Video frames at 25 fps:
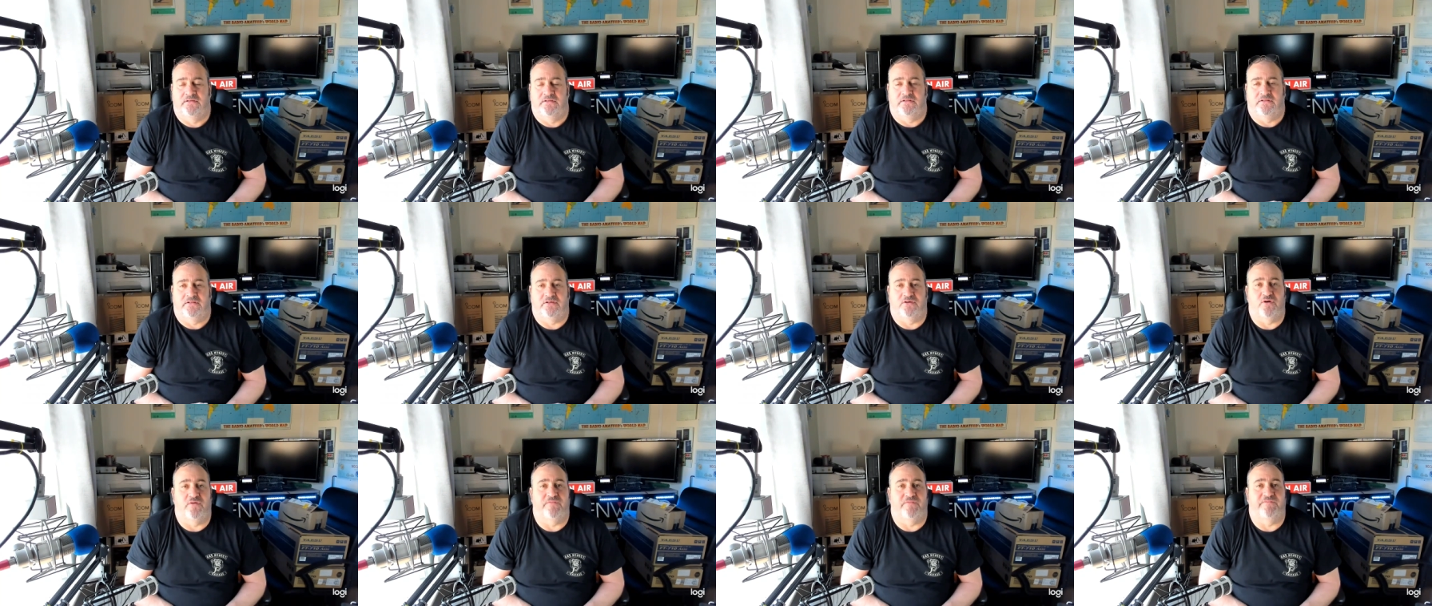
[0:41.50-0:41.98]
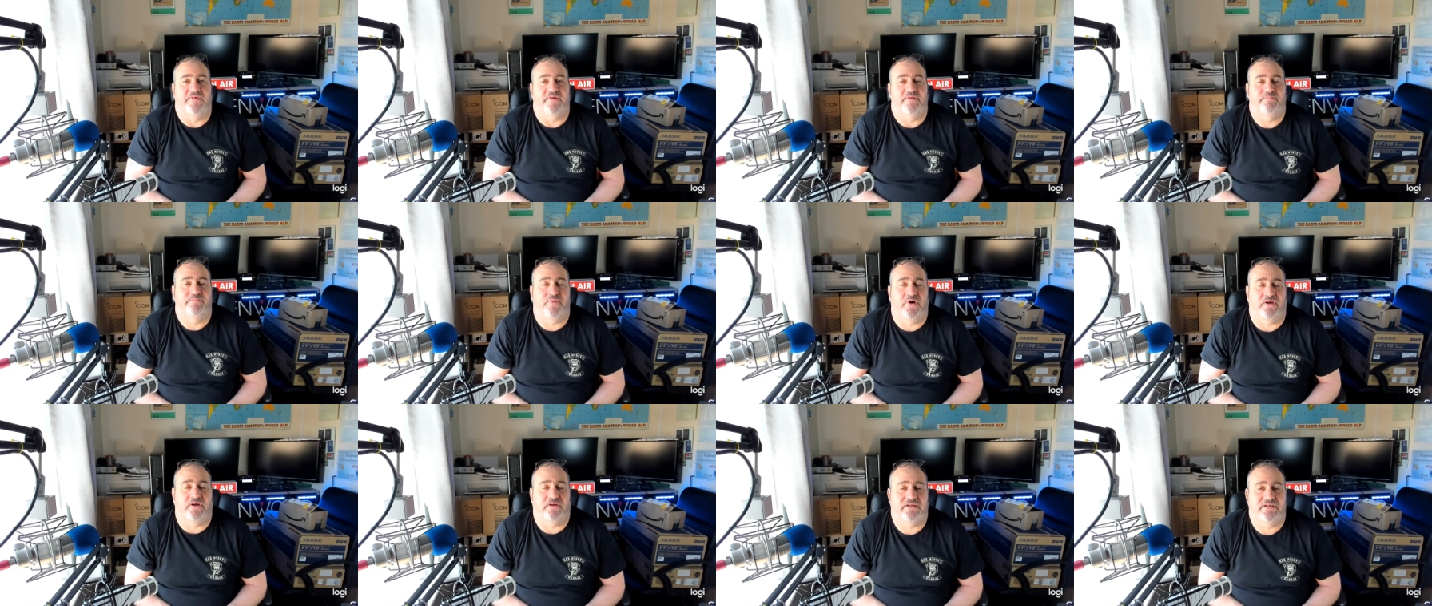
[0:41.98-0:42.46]
the
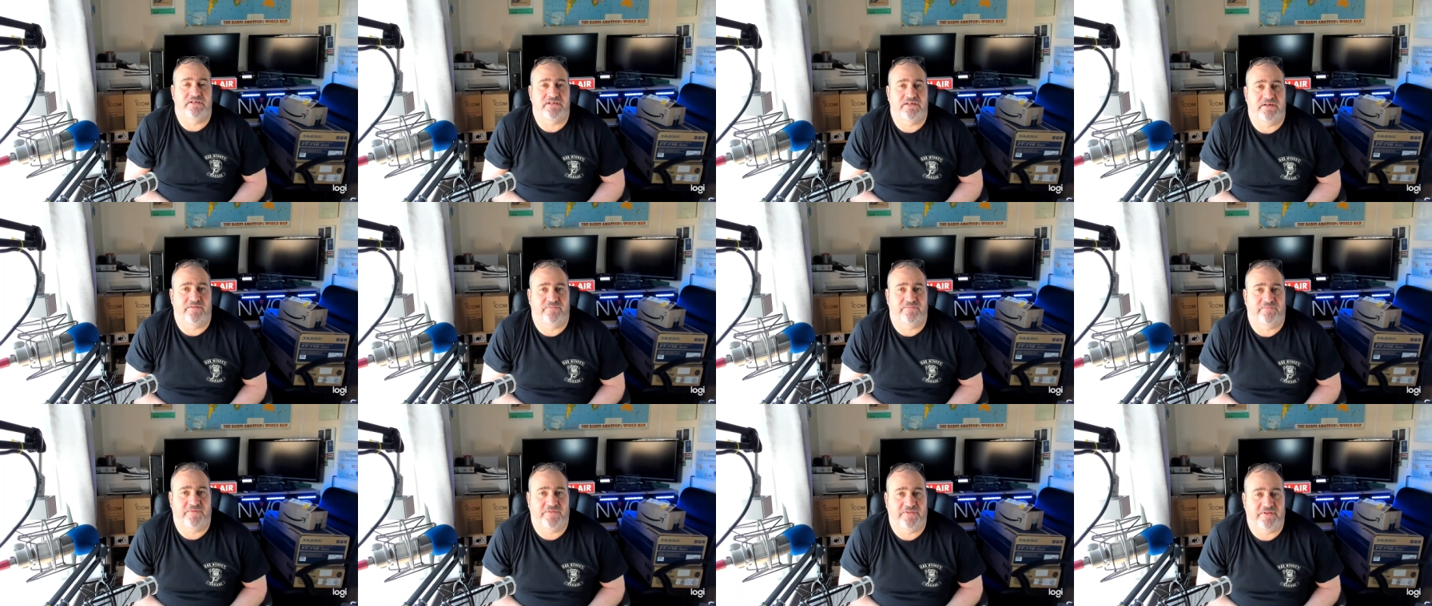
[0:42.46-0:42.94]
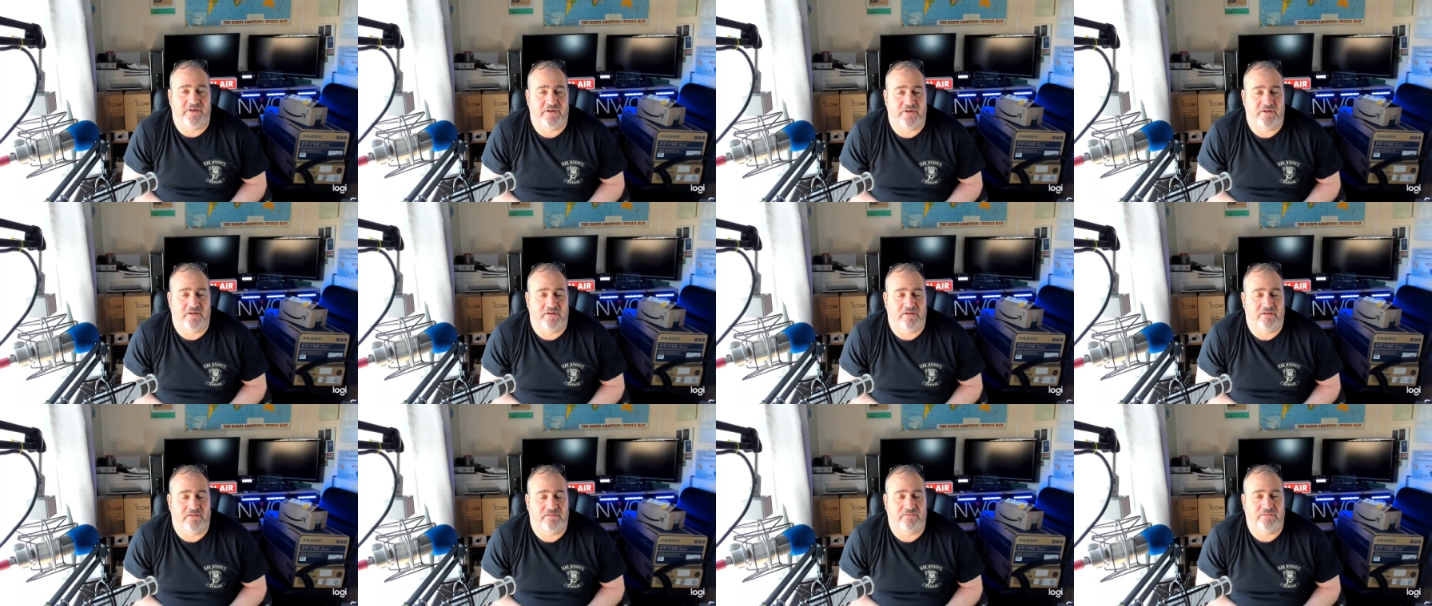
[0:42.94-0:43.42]
governing bodies and everything
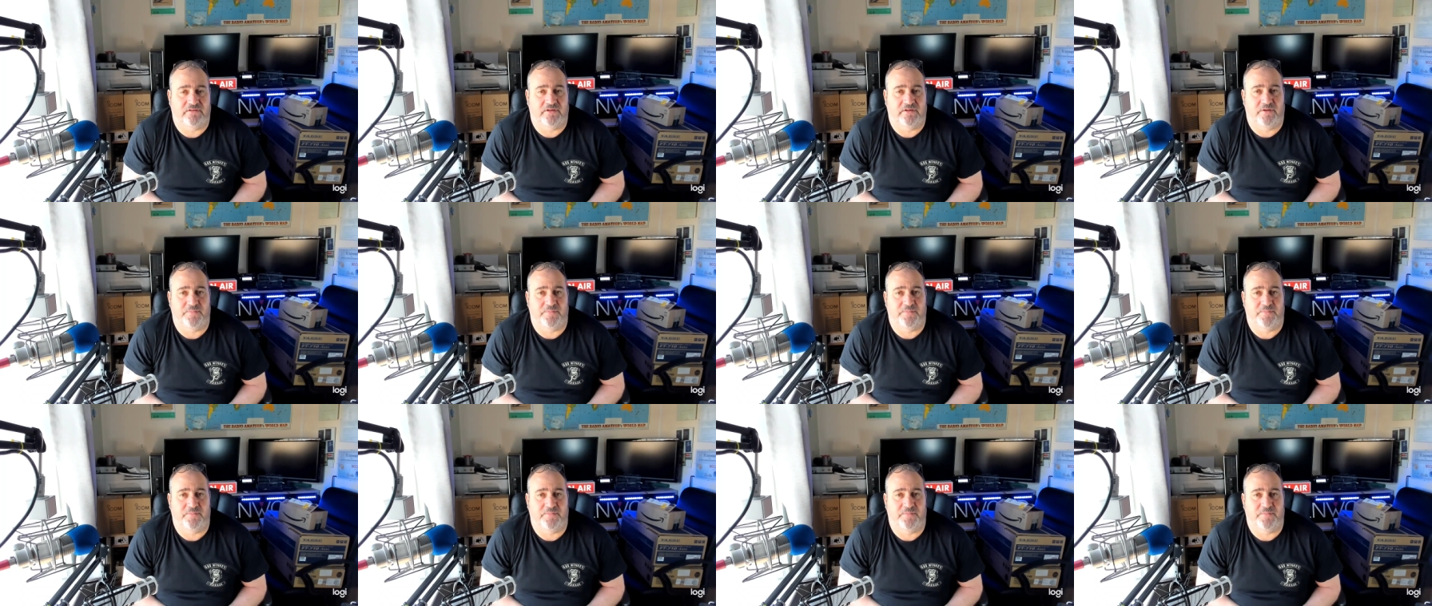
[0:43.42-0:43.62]
are,